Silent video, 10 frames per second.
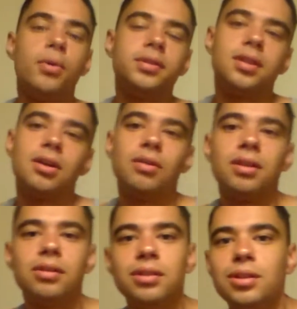What's
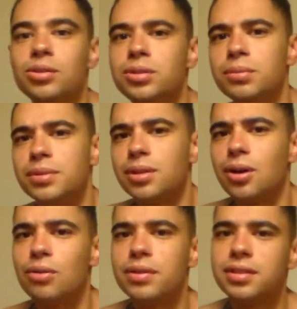going on, YouTube? As
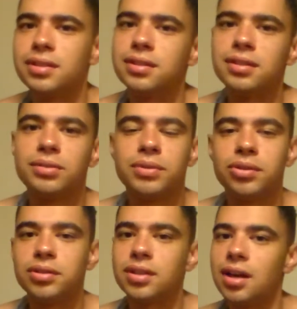always, this is for
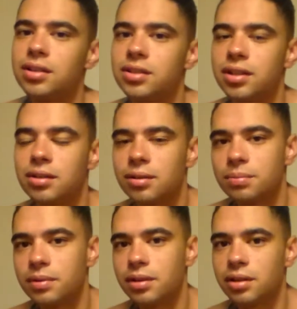you, it's Hachi, here to
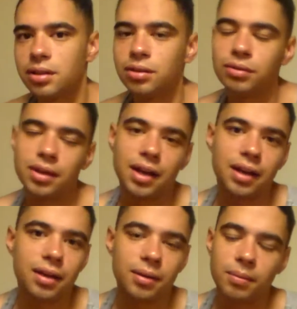bring you
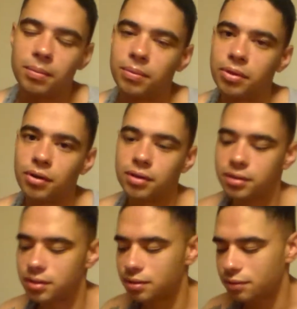a thought
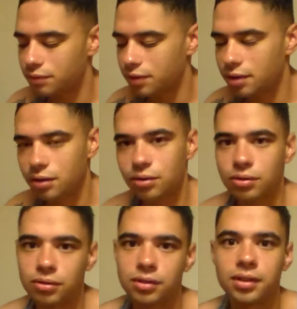video
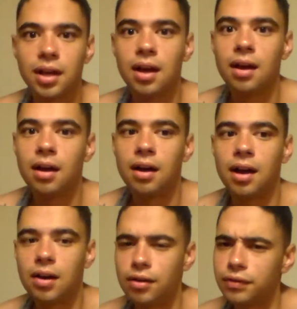on
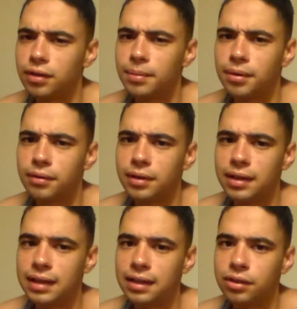how I feel about
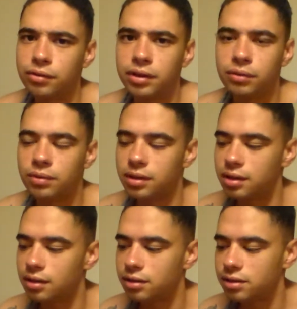E3 with
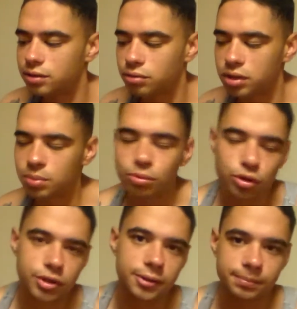Sony's
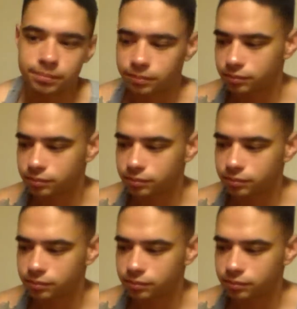portion.